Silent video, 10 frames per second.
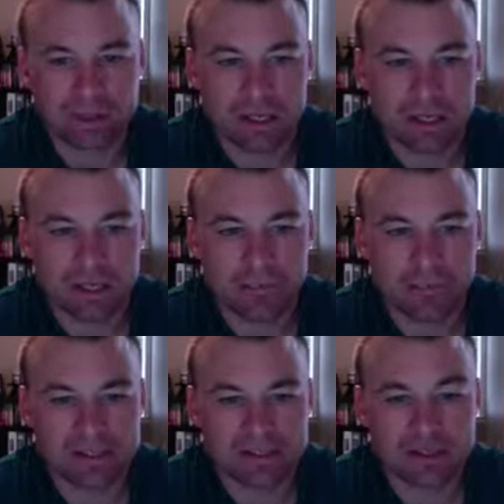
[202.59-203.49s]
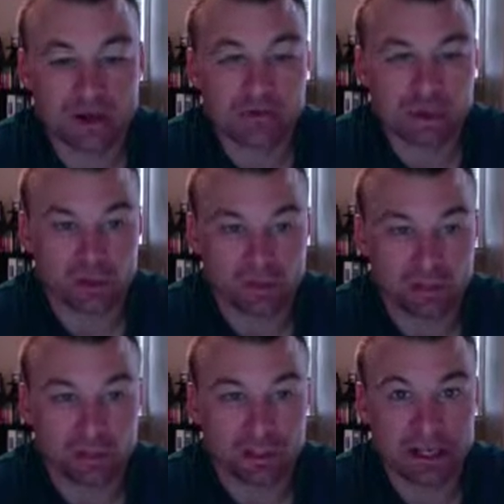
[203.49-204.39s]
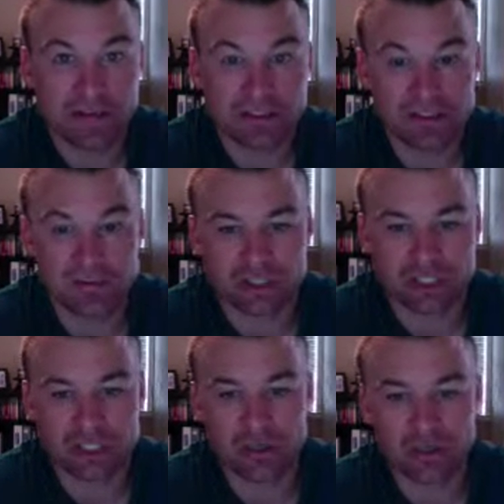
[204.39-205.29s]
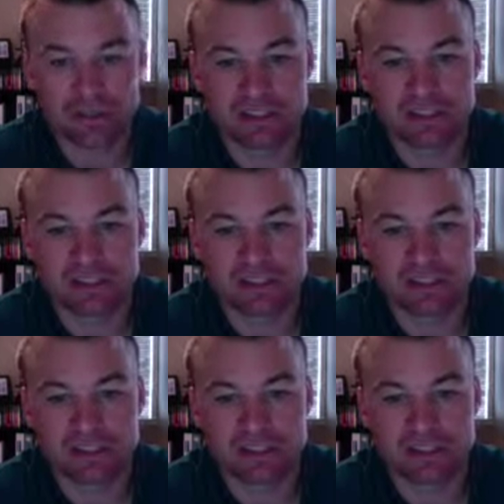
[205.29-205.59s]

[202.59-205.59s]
Um, it's in the golf course community, obviously, with Virginia Oaks,